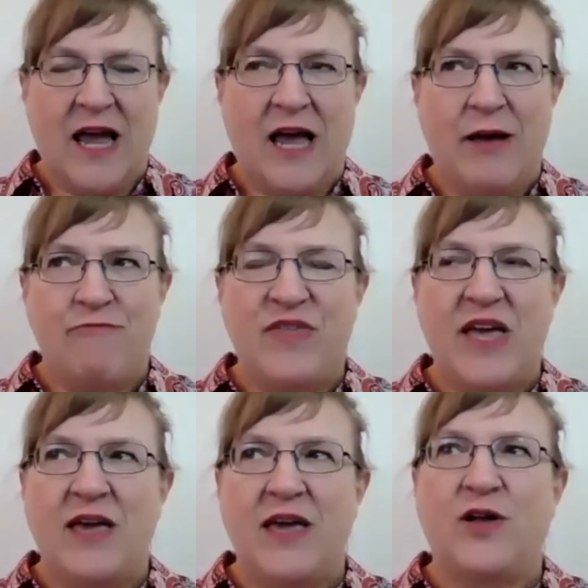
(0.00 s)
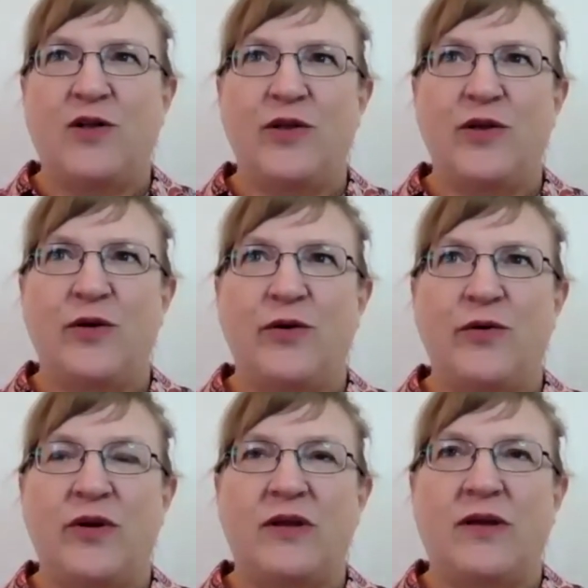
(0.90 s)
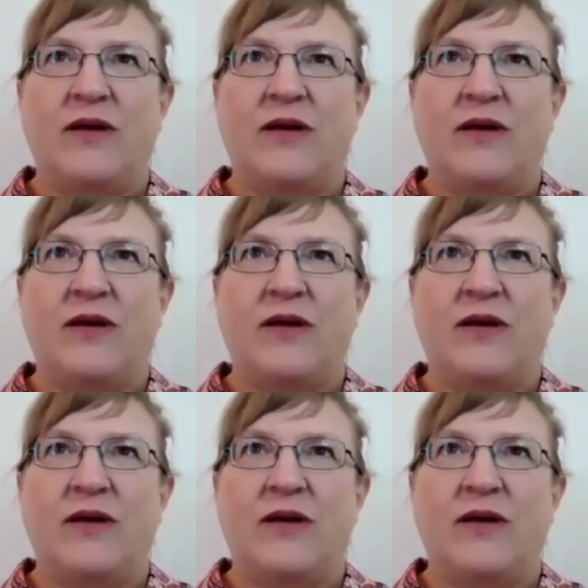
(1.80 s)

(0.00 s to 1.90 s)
They include